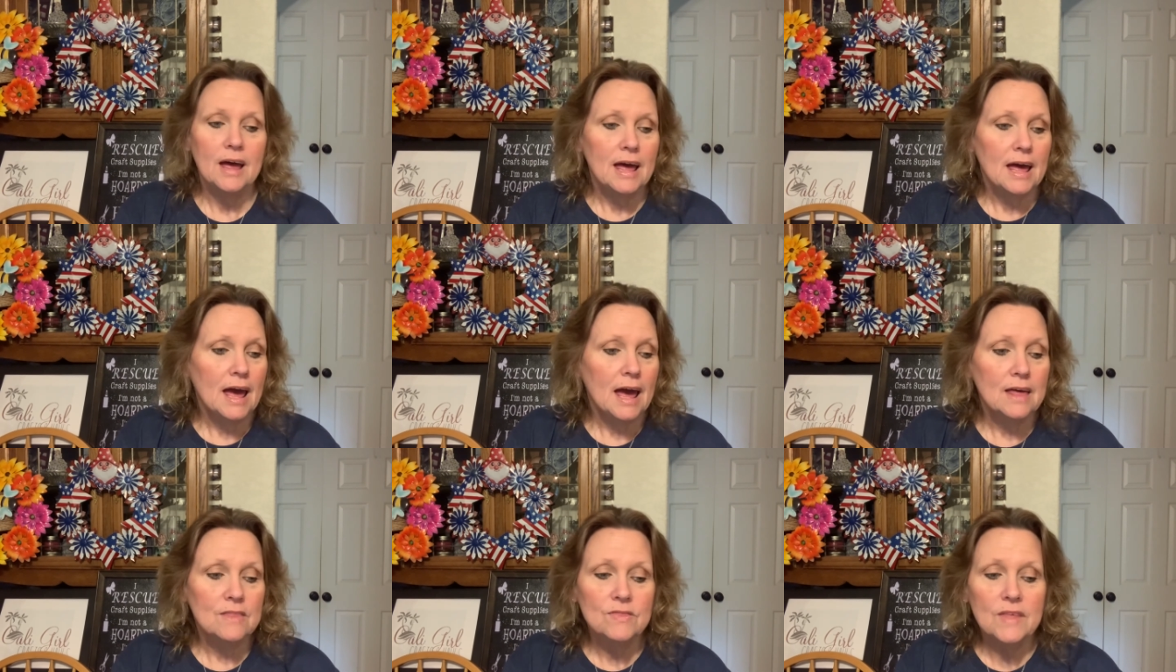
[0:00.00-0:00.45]

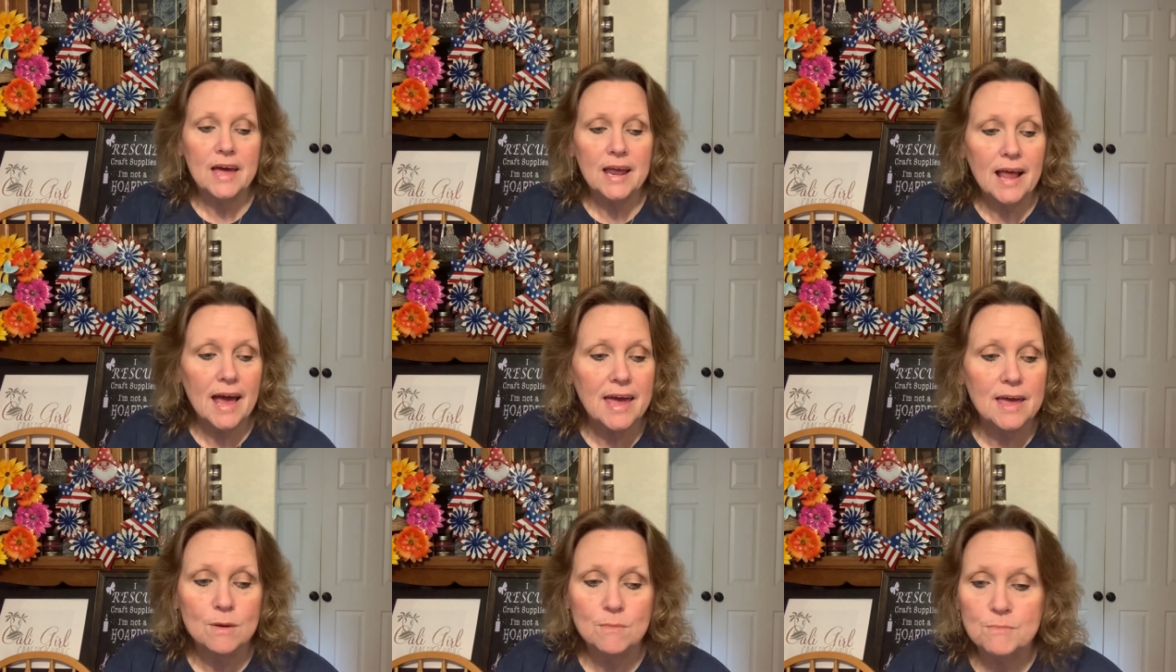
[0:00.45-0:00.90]
And then I
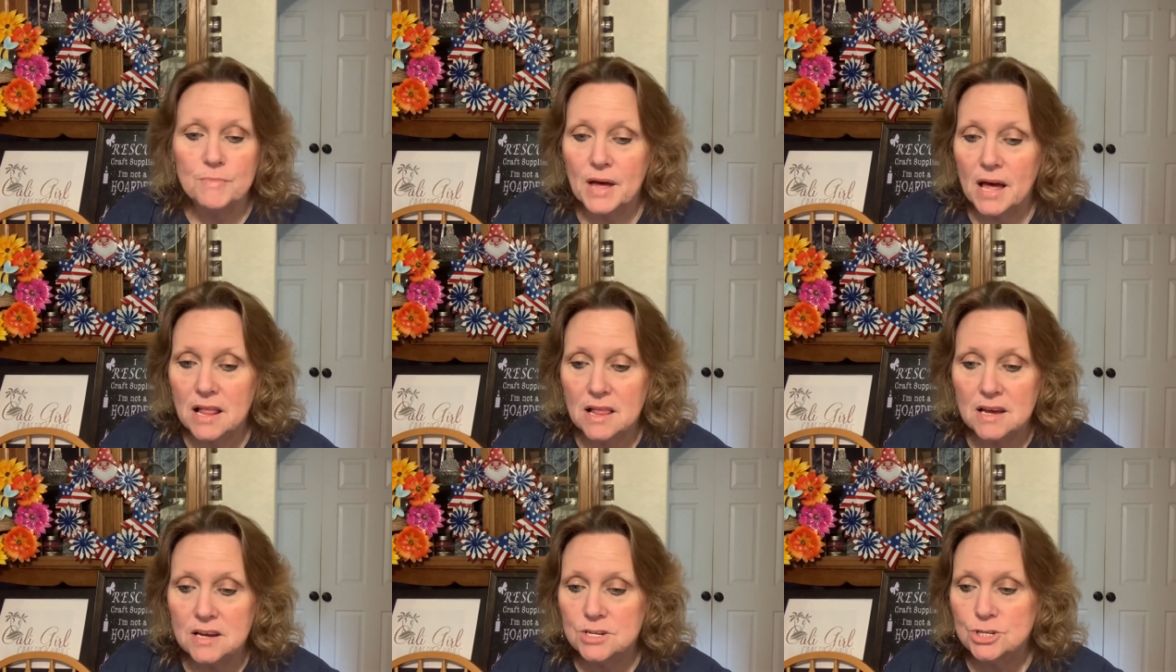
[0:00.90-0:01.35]

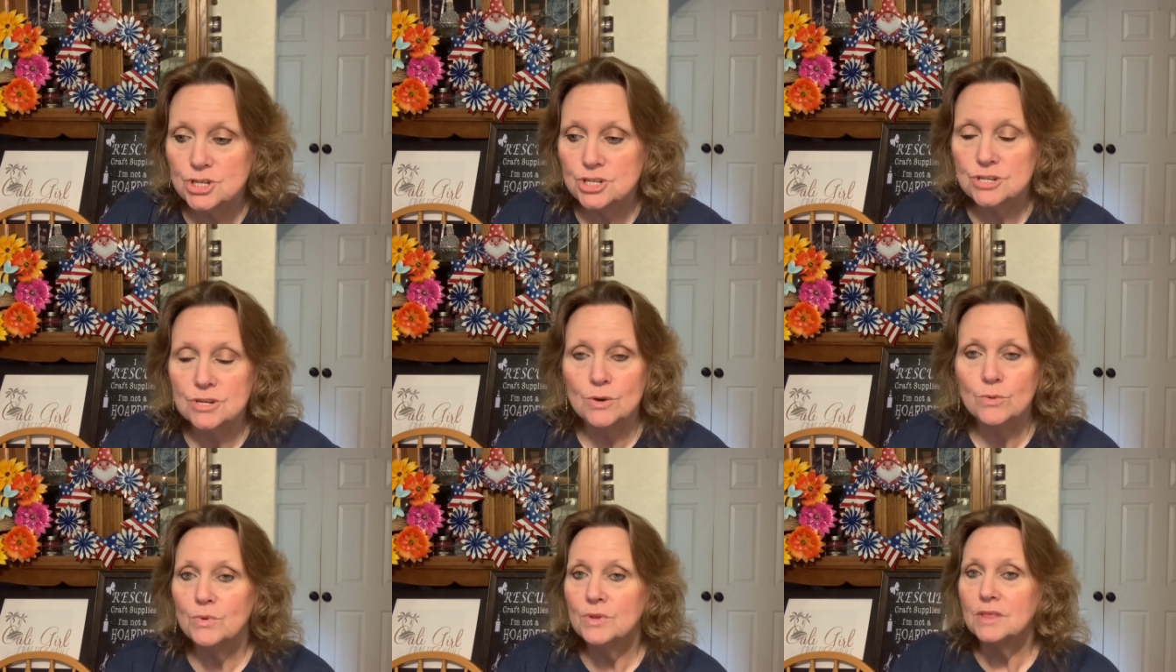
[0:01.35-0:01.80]
embellish
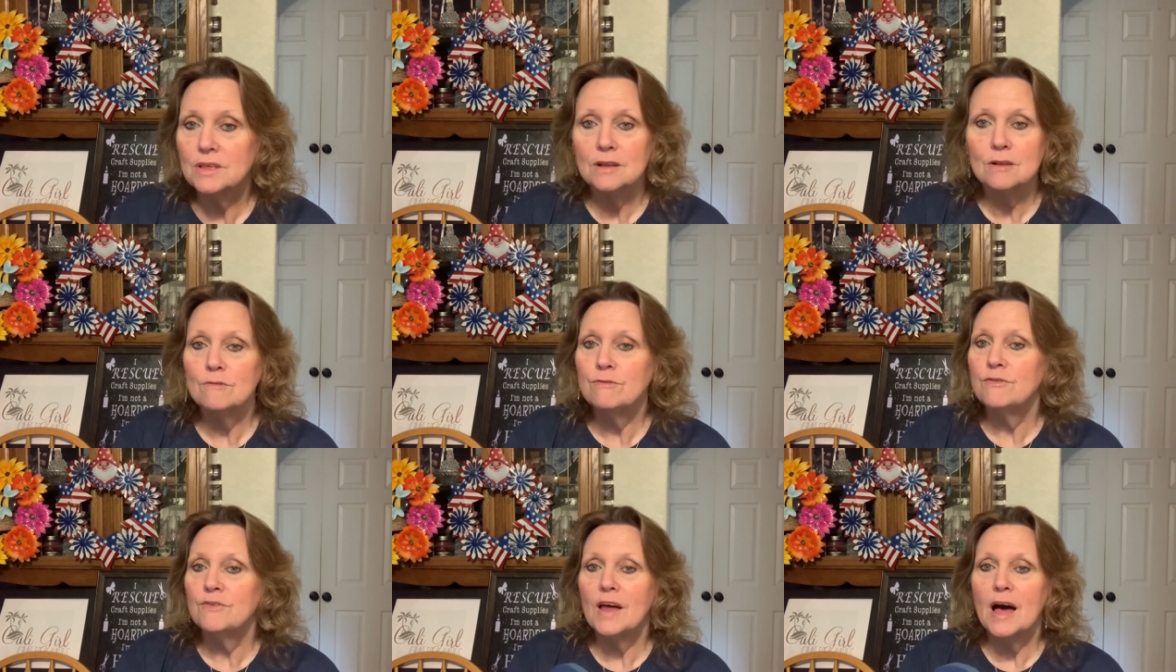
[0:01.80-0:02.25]
with little
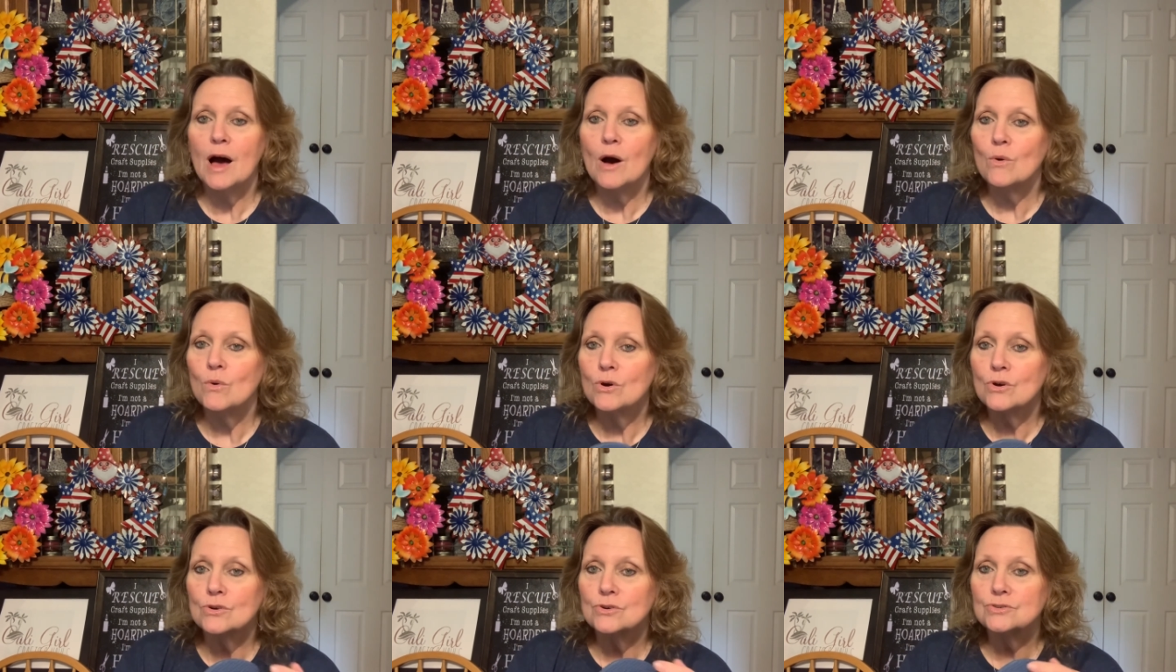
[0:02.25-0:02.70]

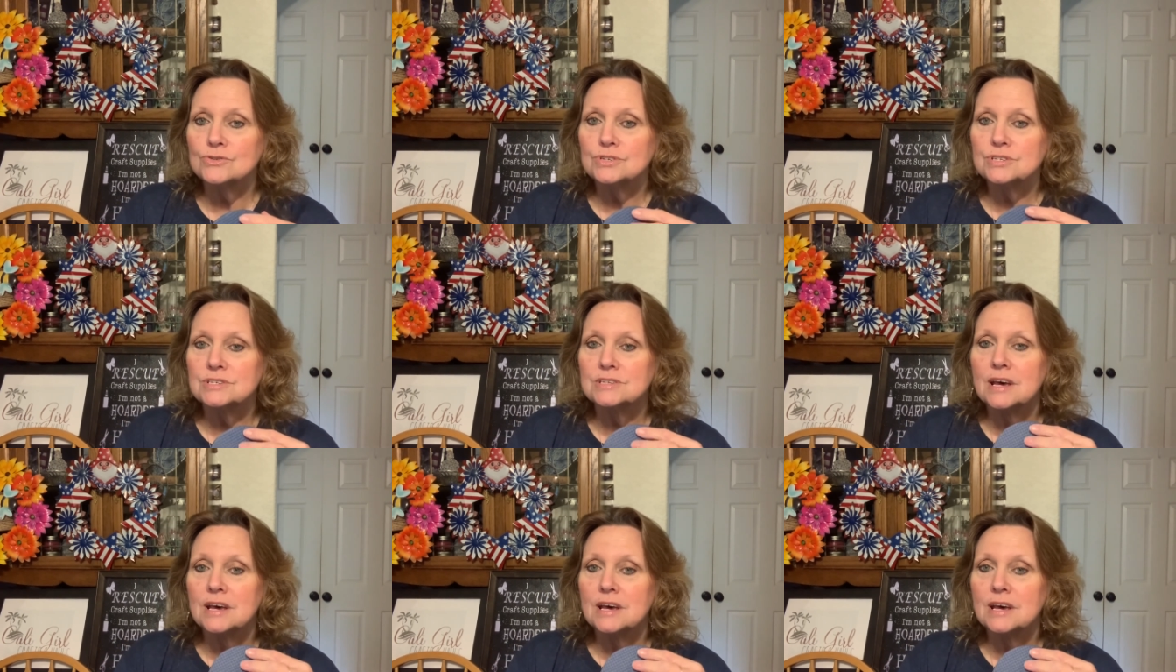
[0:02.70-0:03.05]
flowers